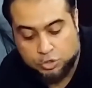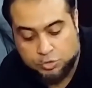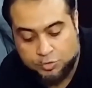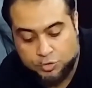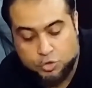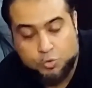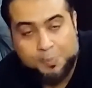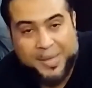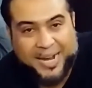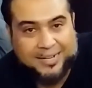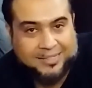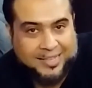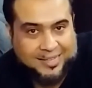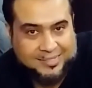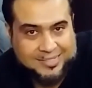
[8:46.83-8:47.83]
two bad
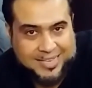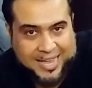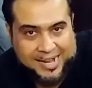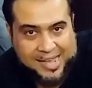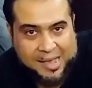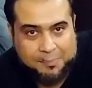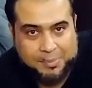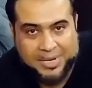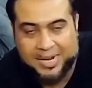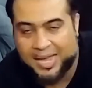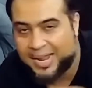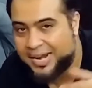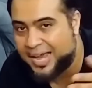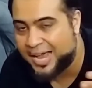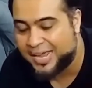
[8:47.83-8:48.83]
things can happen
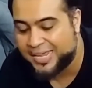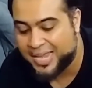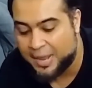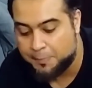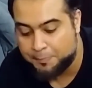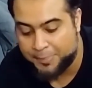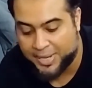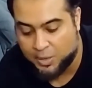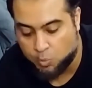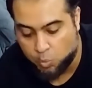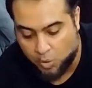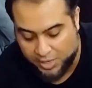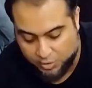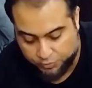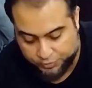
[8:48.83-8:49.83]
and I can pick
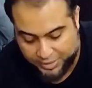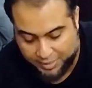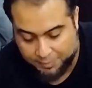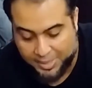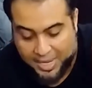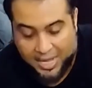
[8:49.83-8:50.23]
one of them.